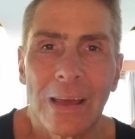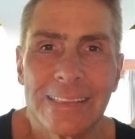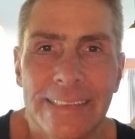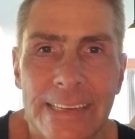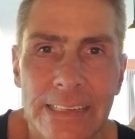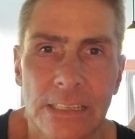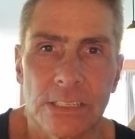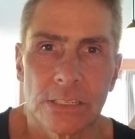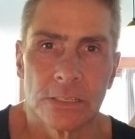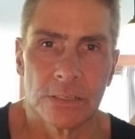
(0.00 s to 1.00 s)

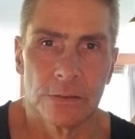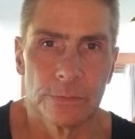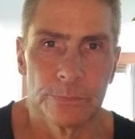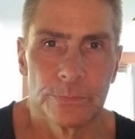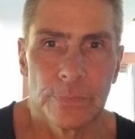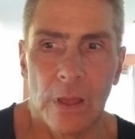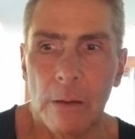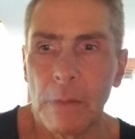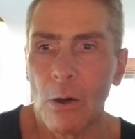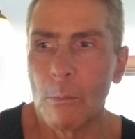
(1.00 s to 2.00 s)
ideas,
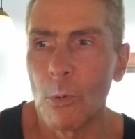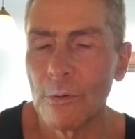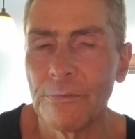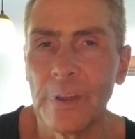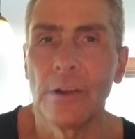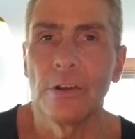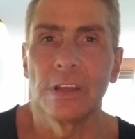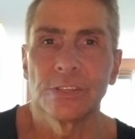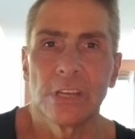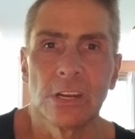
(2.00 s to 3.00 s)
about more
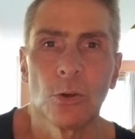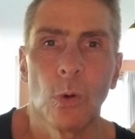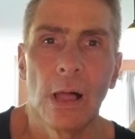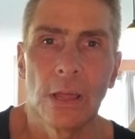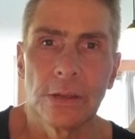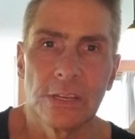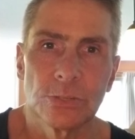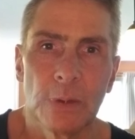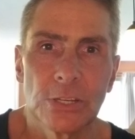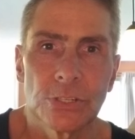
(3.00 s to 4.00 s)
fairness and equality,
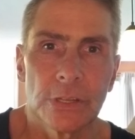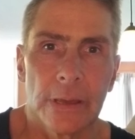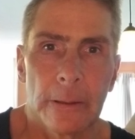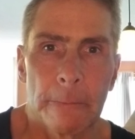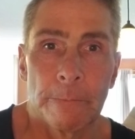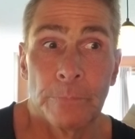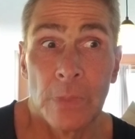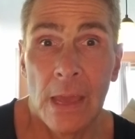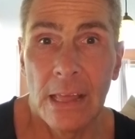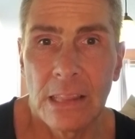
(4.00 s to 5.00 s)
especially,
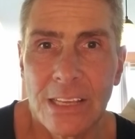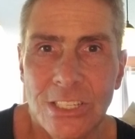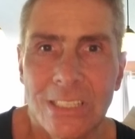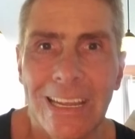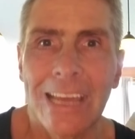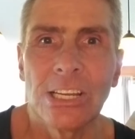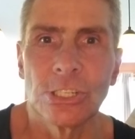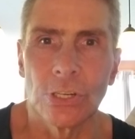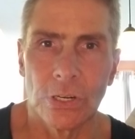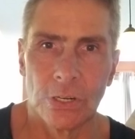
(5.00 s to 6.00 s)
and less
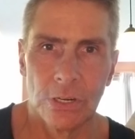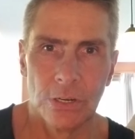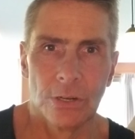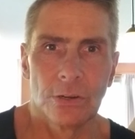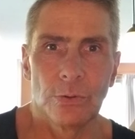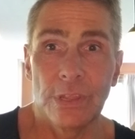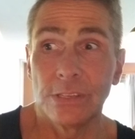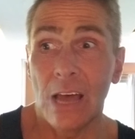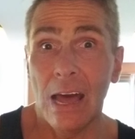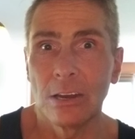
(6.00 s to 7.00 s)
danger with
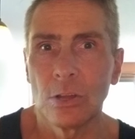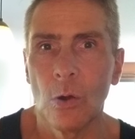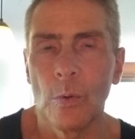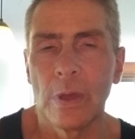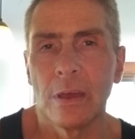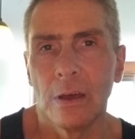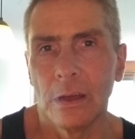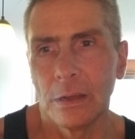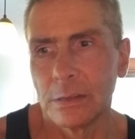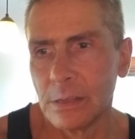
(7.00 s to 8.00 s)
these ongoing
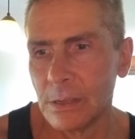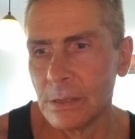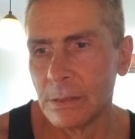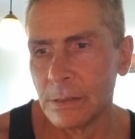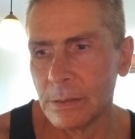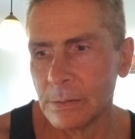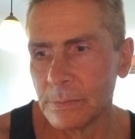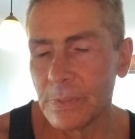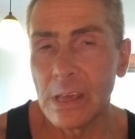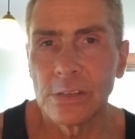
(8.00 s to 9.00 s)

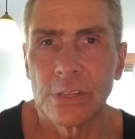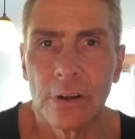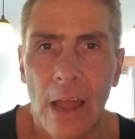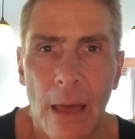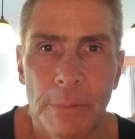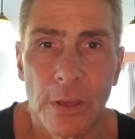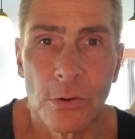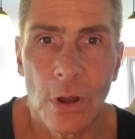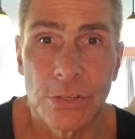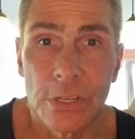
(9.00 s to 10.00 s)
things that are happening
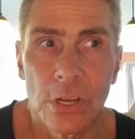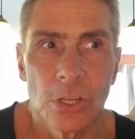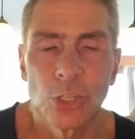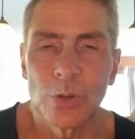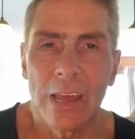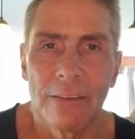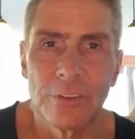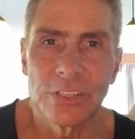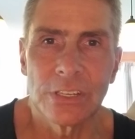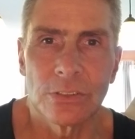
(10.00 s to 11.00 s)
across the country
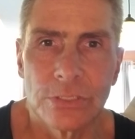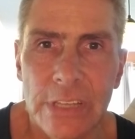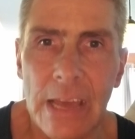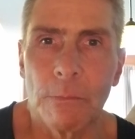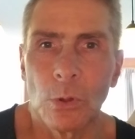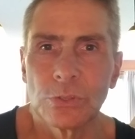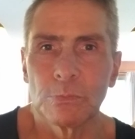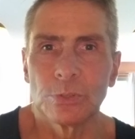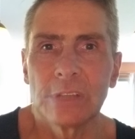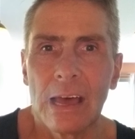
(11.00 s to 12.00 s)
every single day,
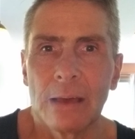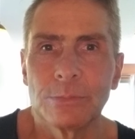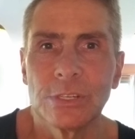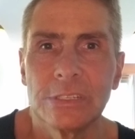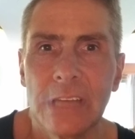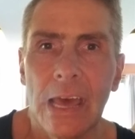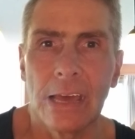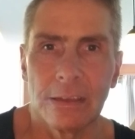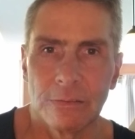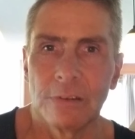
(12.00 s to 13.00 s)
multiple times a
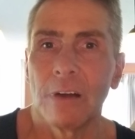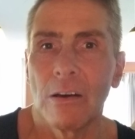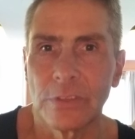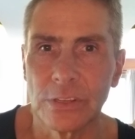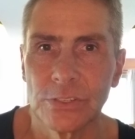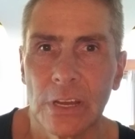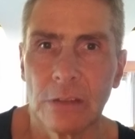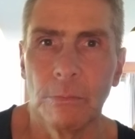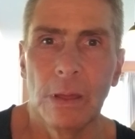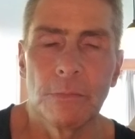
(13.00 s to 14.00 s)
day, involving the
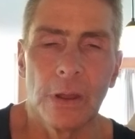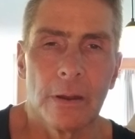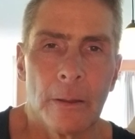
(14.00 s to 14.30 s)
Second Amendment.